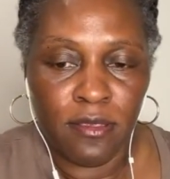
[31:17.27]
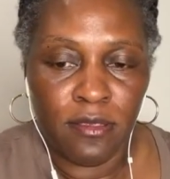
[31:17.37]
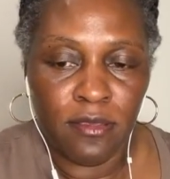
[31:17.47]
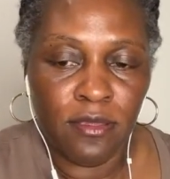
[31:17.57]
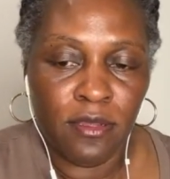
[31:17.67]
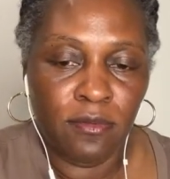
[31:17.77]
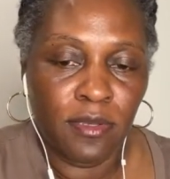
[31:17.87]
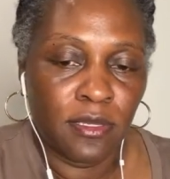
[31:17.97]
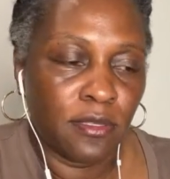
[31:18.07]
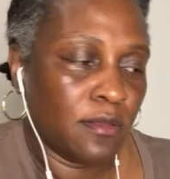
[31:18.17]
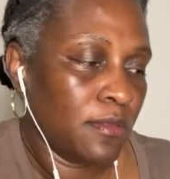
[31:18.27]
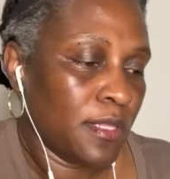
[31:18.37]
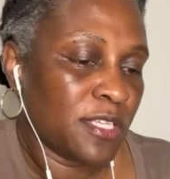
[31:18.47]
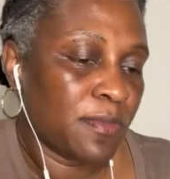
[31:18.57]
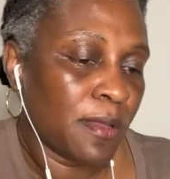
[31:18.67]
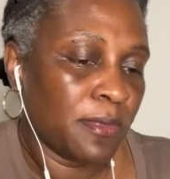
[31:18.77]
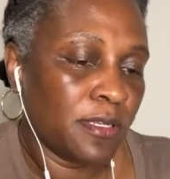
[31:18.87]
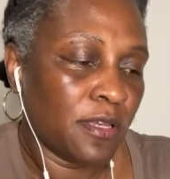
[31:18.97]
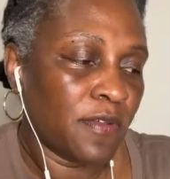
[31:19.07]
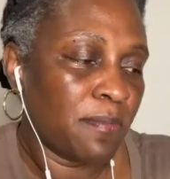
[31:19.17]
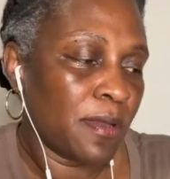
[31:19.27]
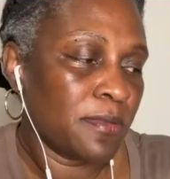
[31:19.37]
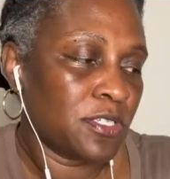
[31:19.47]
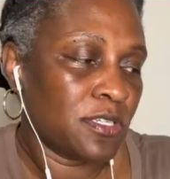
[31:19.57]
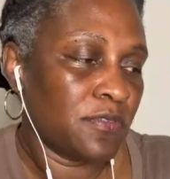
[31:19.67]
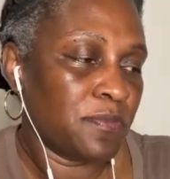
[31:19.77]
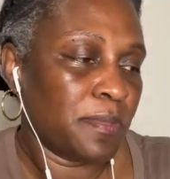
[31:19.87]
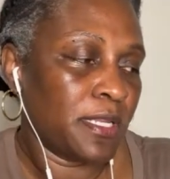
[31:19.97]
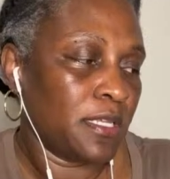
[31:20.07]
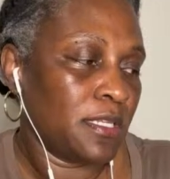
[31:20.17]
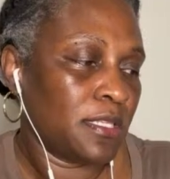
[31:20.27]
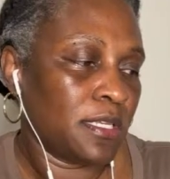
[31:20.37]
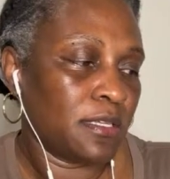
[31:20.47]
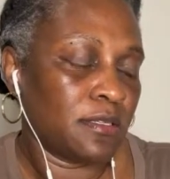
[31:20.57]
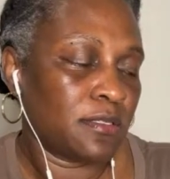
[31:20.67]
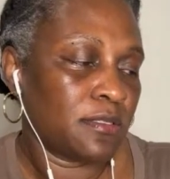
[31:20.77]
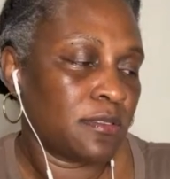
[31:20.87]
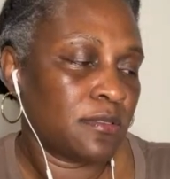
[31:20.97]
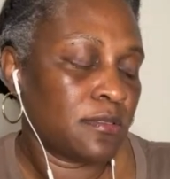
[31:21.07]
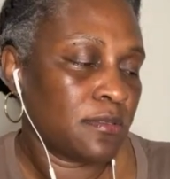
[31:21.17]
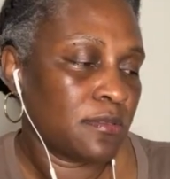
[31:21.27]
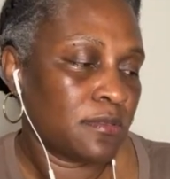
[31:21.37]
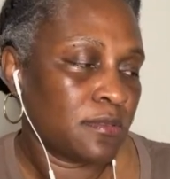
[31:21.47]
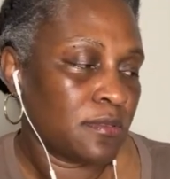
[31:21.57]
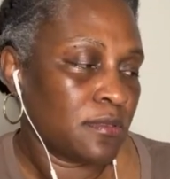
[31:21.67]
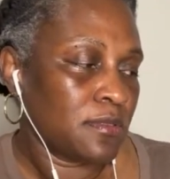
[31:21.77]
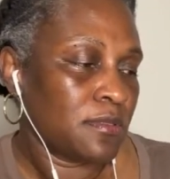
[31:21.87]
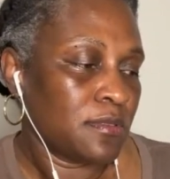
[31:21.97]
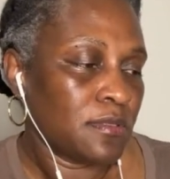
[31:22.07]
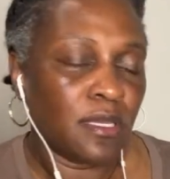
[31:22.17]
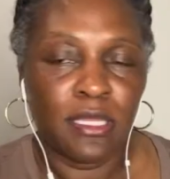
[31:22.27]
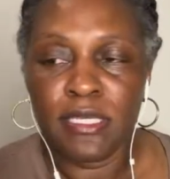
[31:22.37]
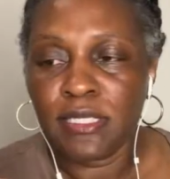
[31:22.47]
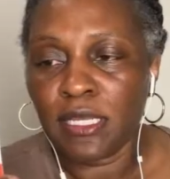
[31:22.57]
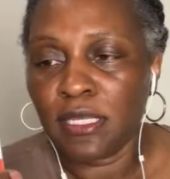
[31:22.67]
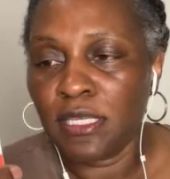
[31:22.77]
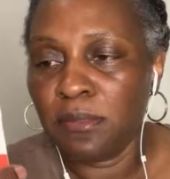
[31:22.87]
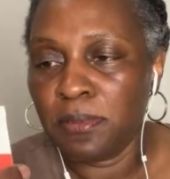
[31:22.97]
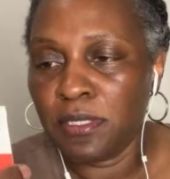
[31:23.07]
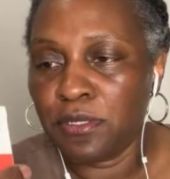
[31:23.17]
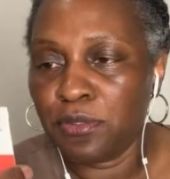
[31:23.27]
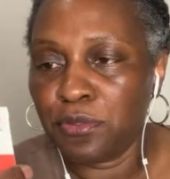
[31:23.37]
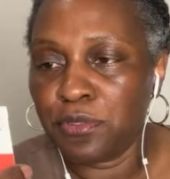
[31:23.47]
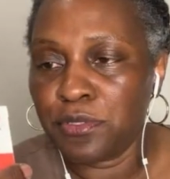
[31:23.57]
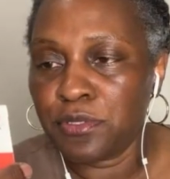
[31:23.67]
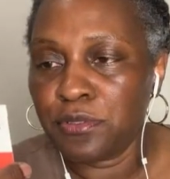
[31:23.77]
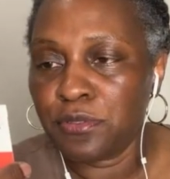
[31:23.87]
You know what? That's probably enough. I probably shouldn't even plant anything else, unless I can keep it indoors.